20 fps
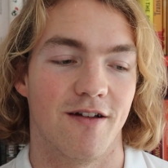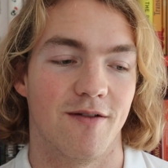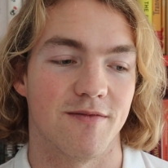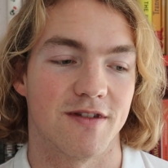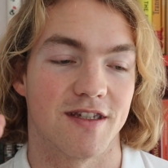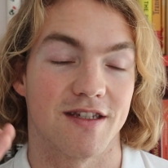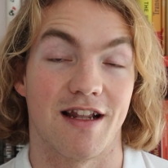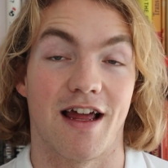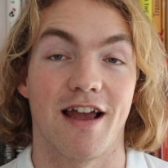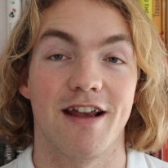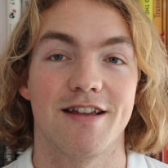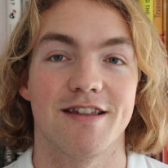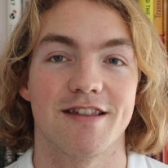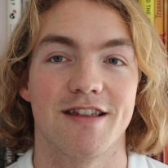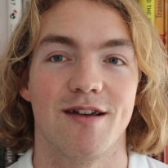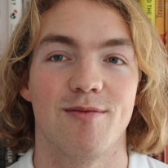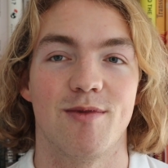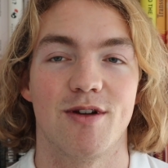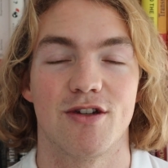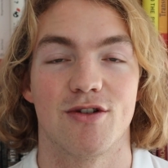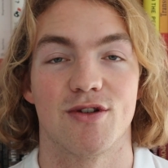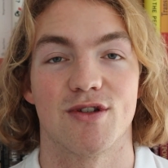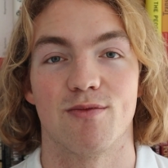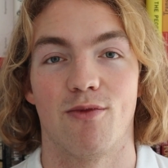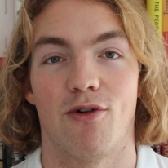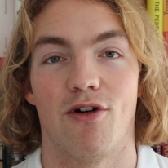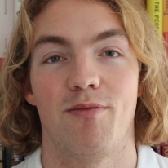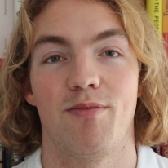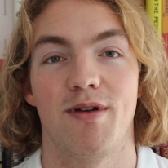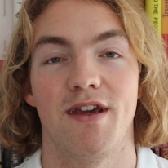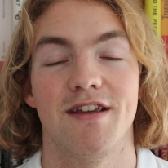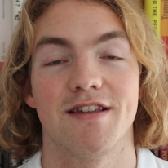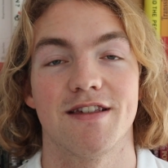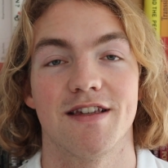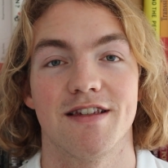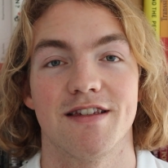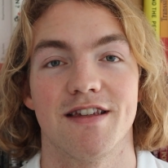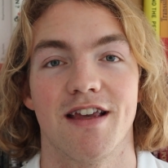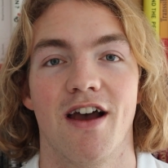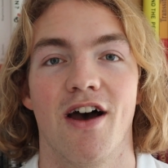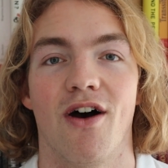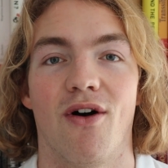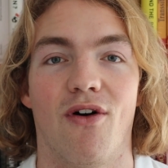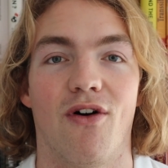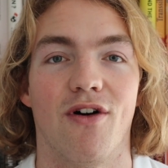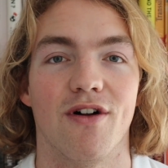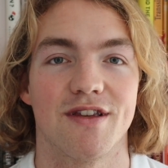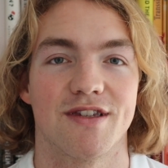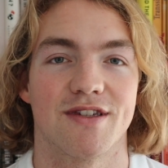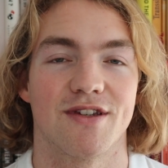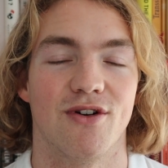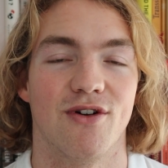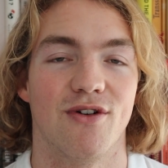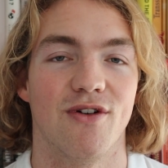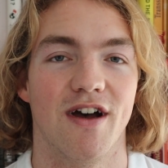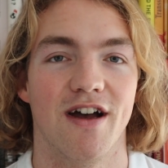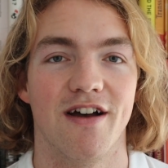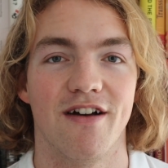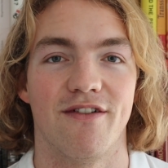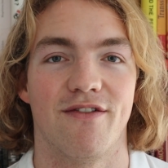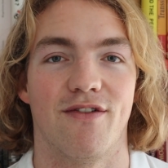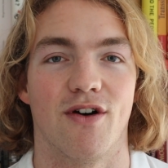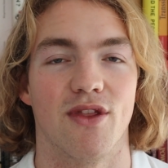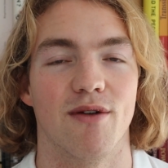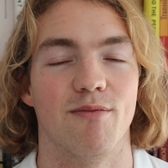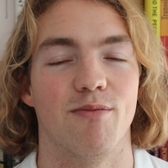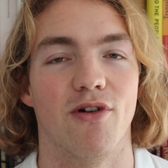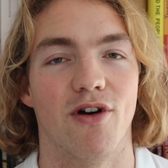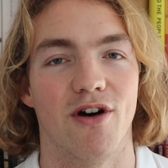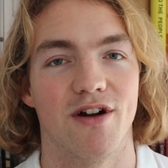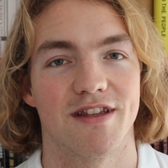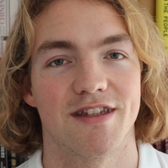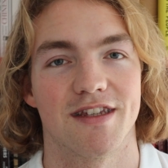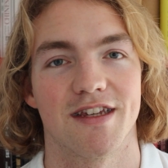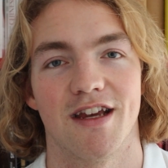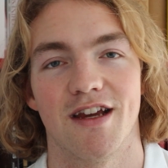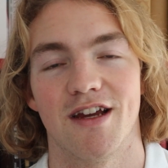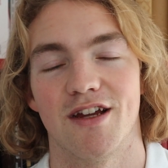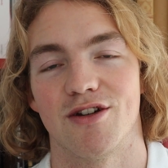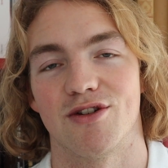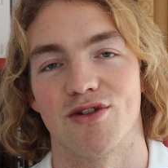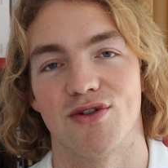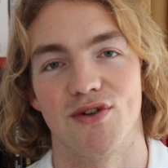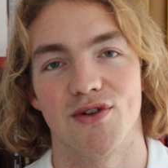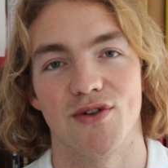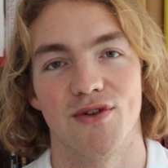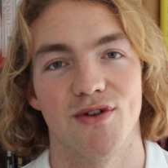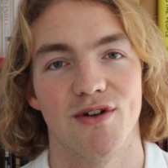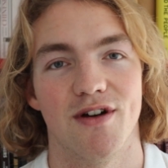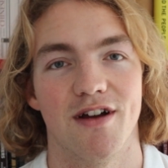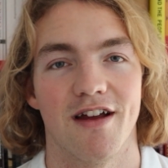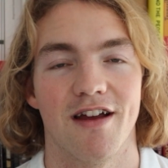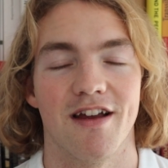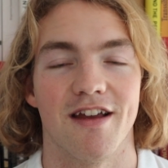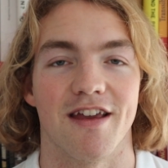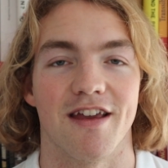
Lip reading: slice them into small pieces, also for the birds to